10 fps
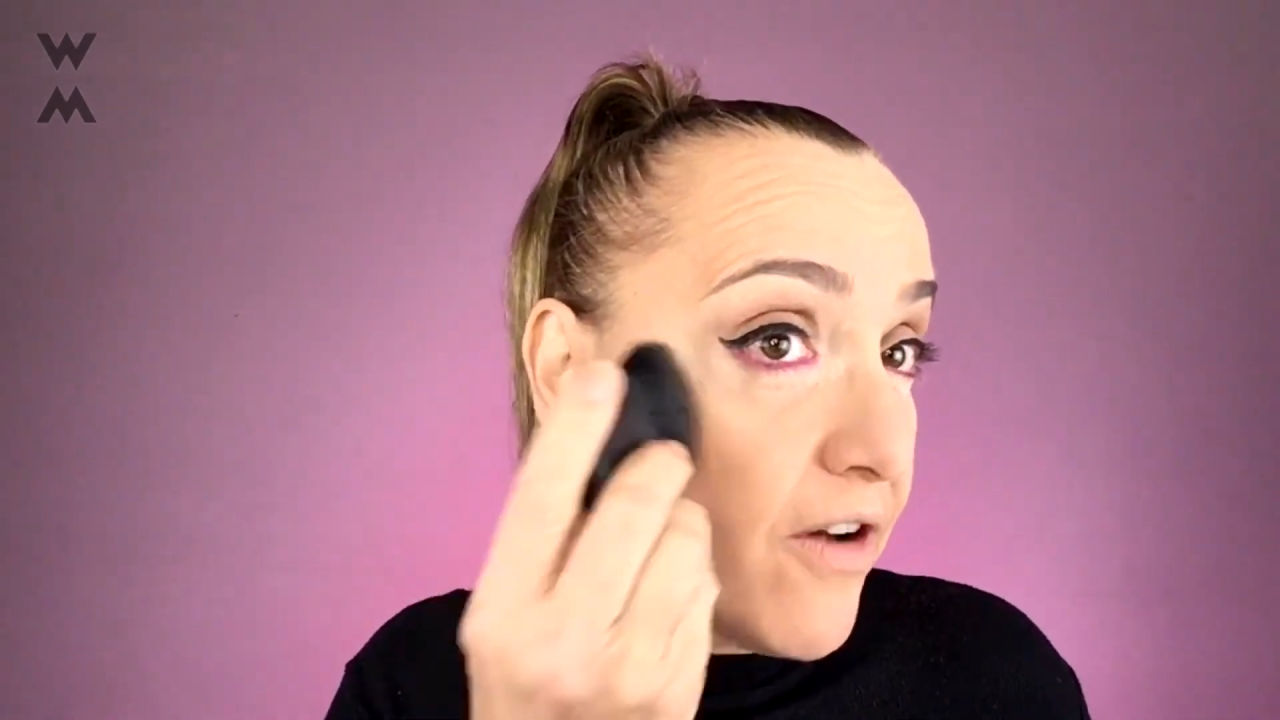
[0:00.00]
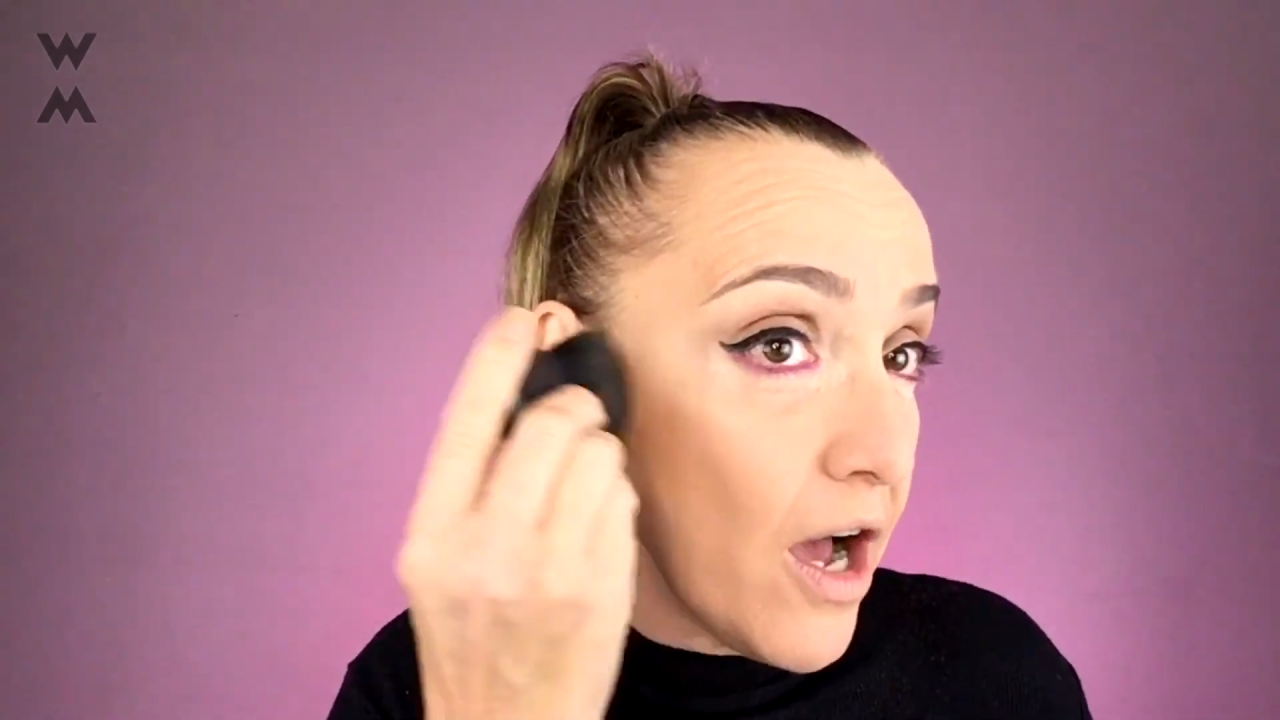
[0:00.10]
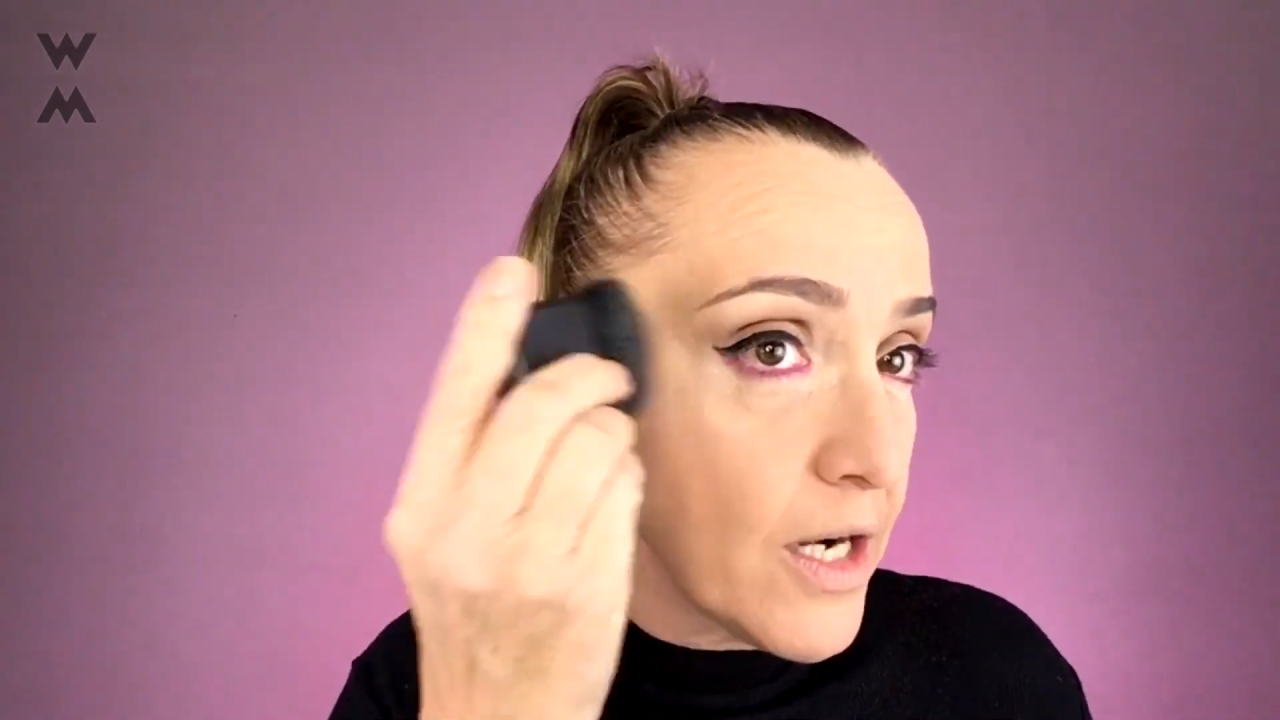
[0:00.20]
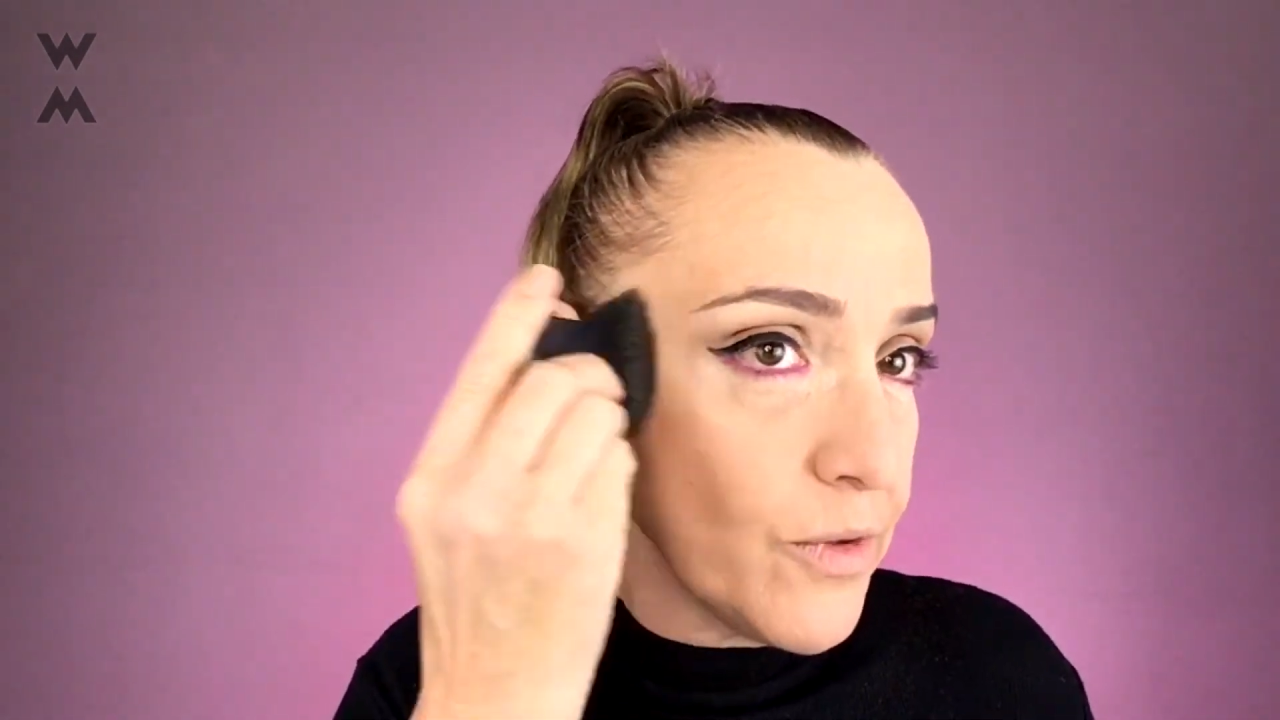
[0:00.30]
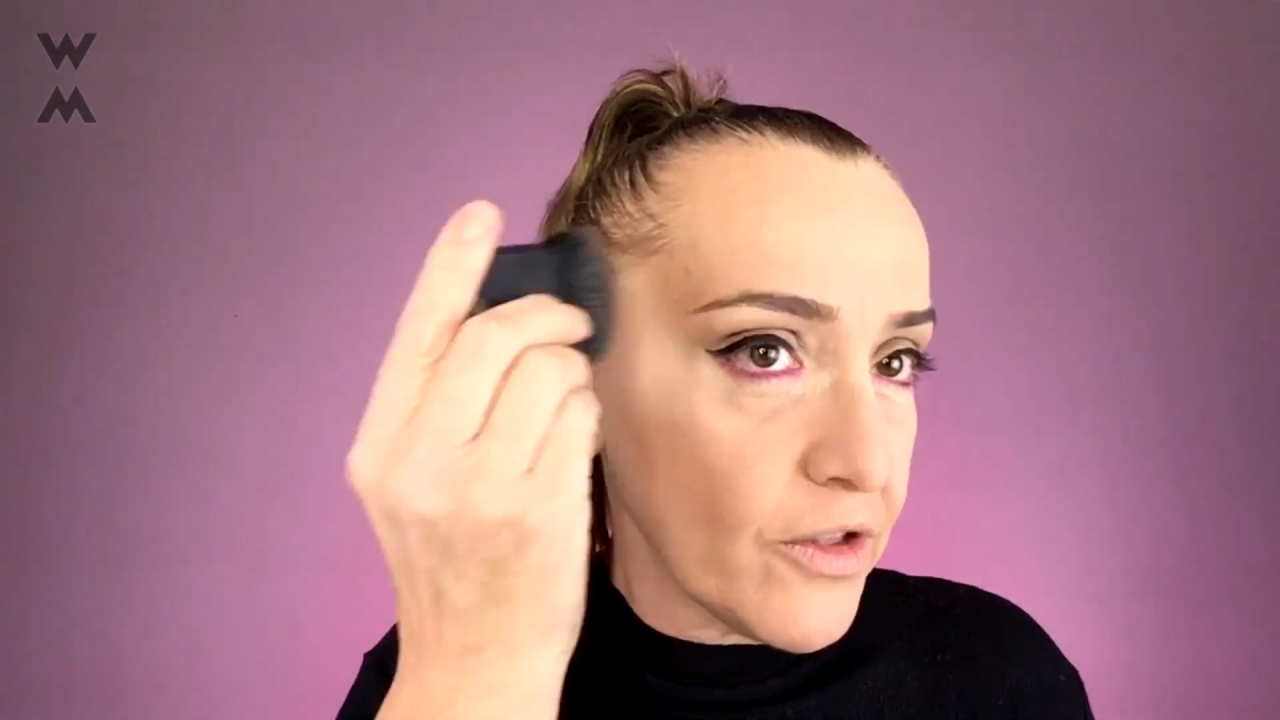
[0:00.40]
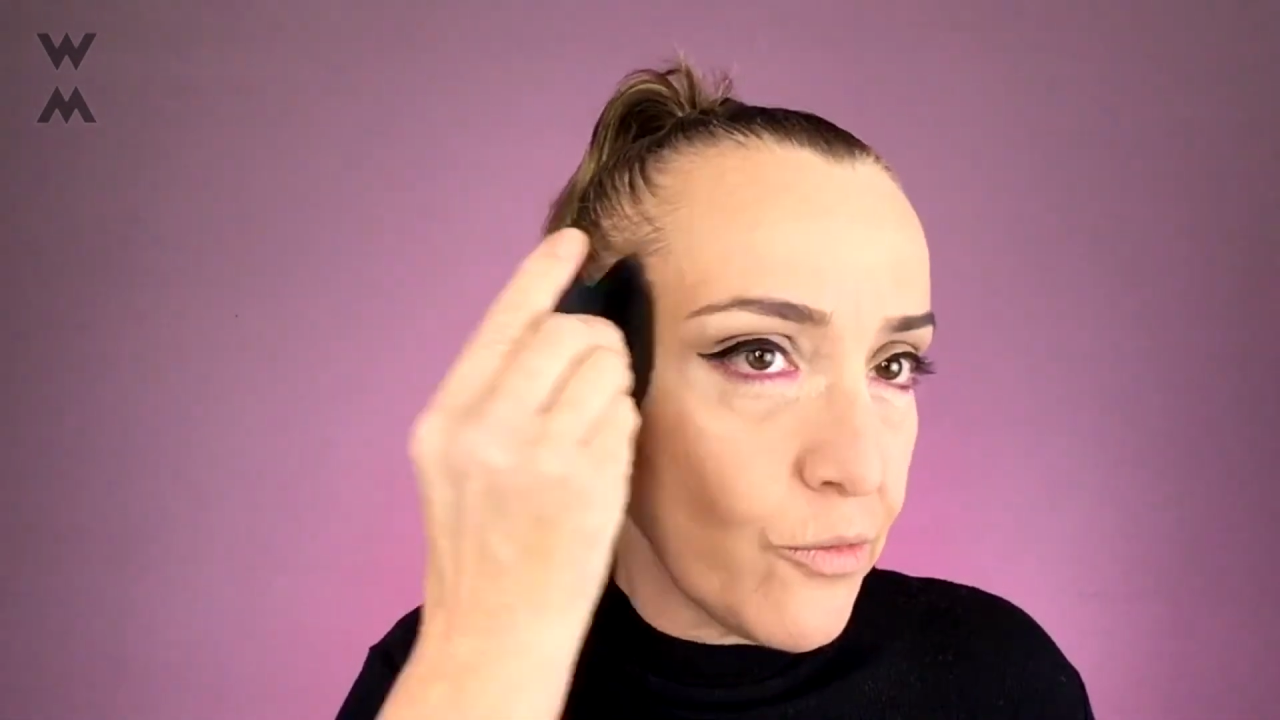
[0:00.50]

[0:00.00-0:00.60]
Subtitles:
fine with the